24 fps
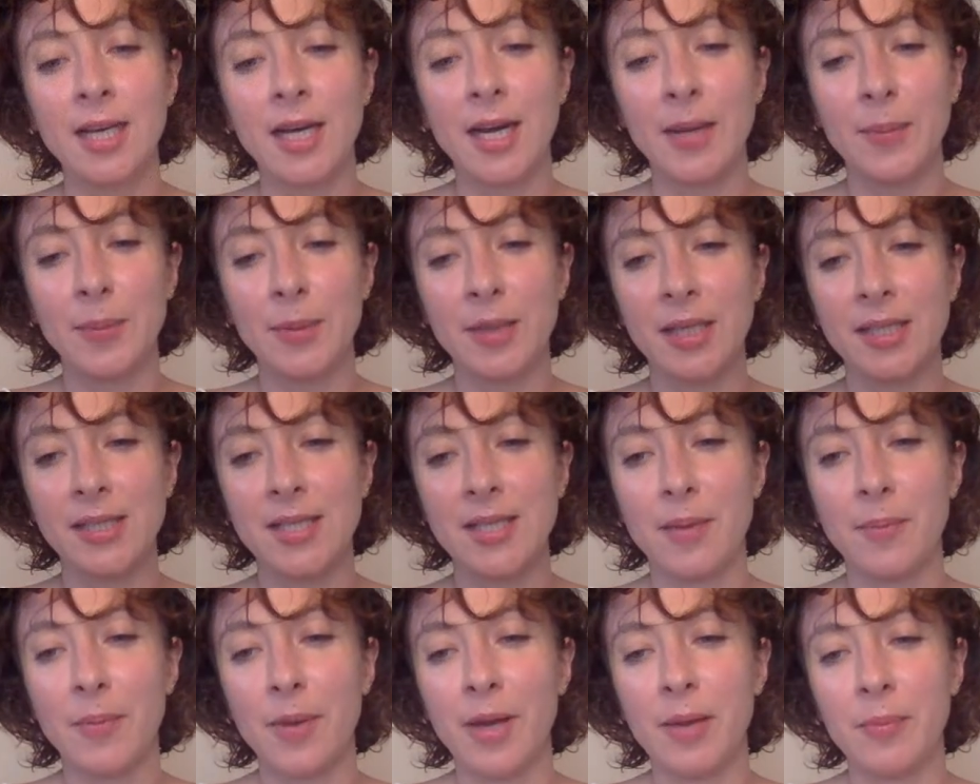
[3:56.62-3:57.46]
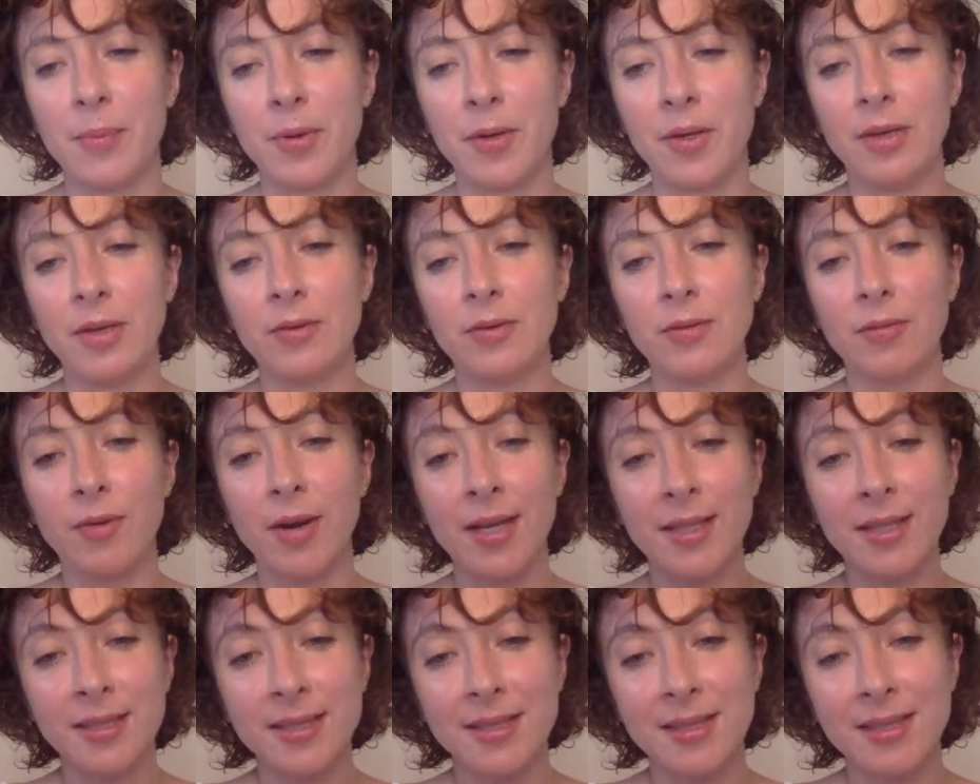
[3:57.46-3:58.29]
I'm letting my body
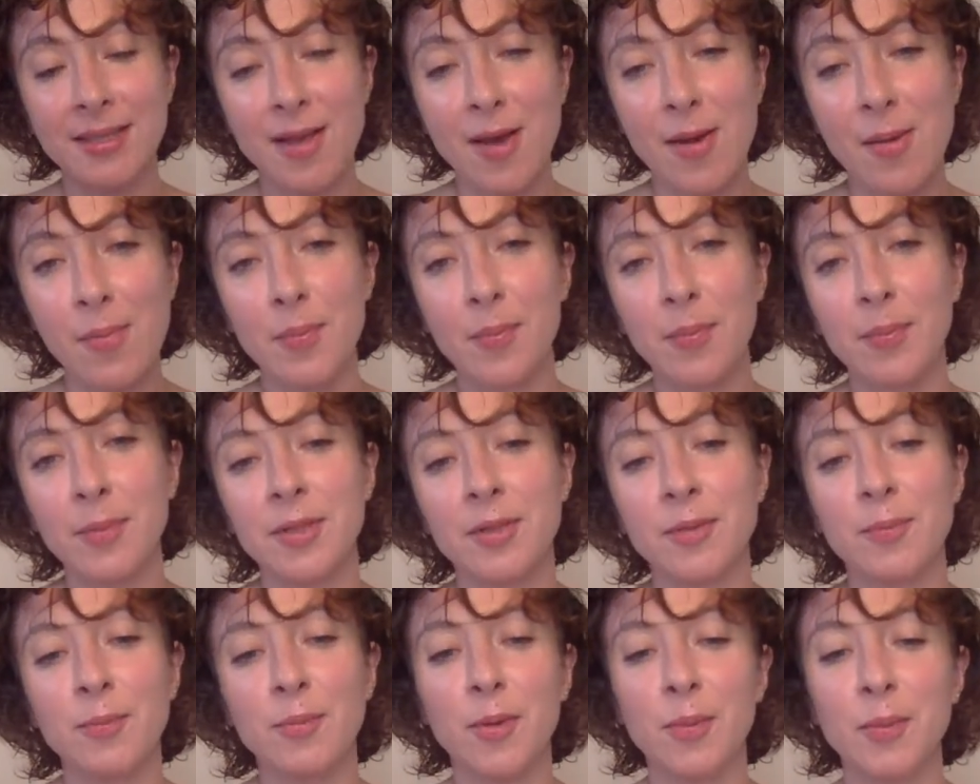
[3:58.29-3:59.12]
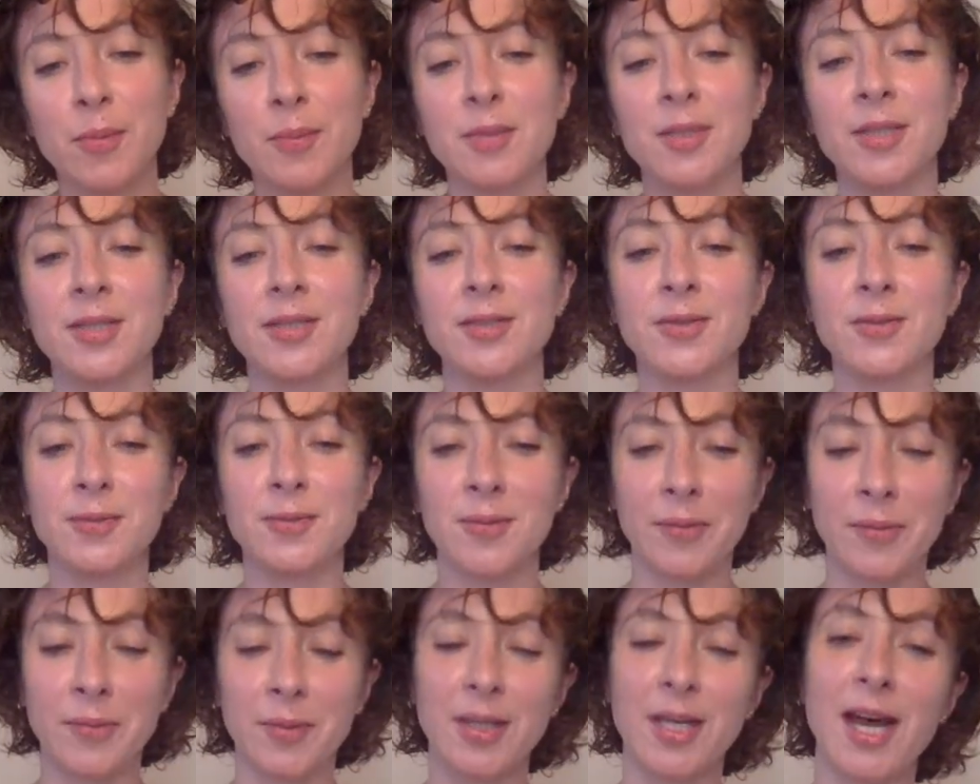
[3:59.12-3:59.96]
rest some, but probably
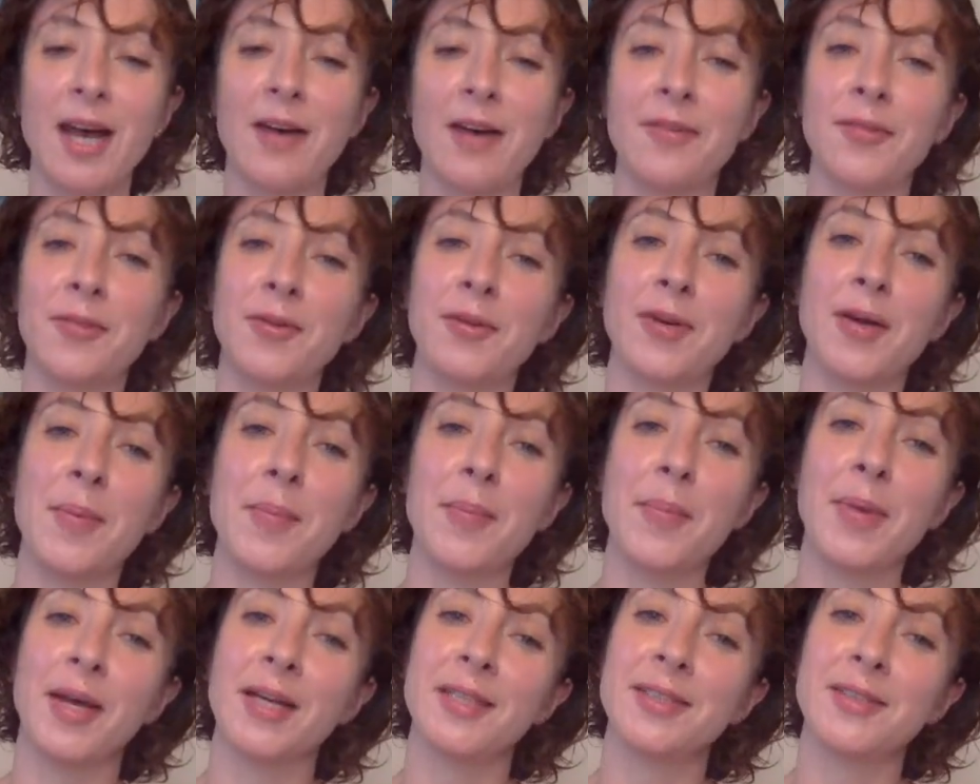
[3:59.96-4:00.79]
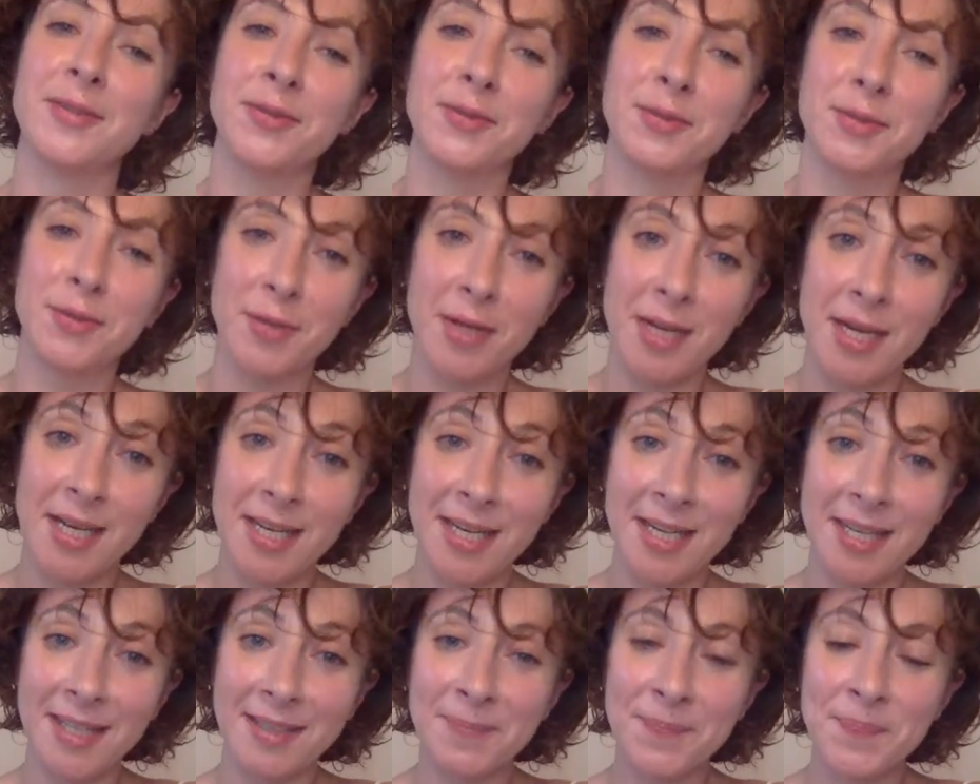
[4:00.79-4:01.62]
soon I will have to come back to
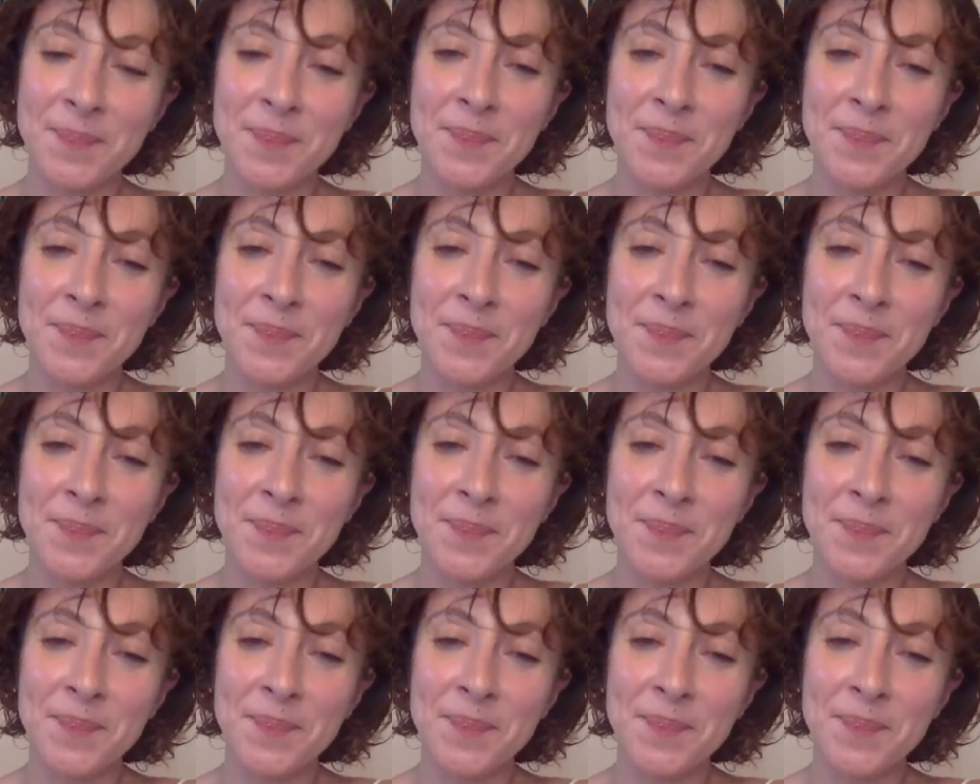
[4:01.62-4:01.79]
training.